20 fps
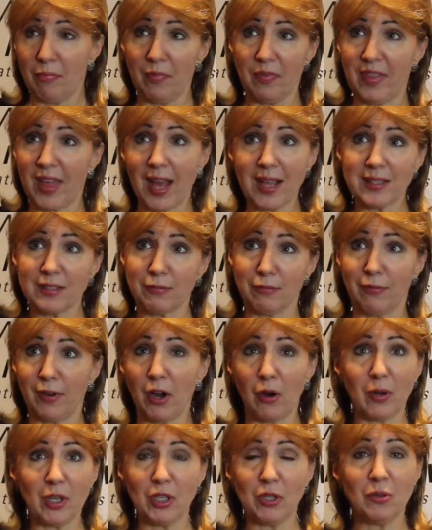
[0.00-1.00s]
That's a
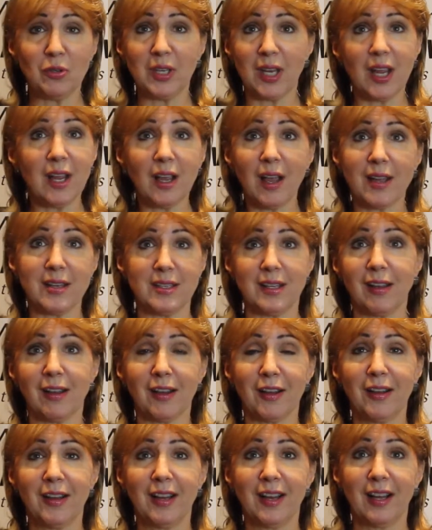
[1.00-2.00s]
very unique
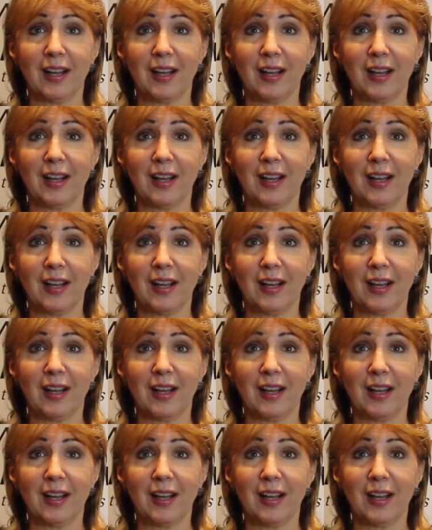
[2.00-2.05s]
idea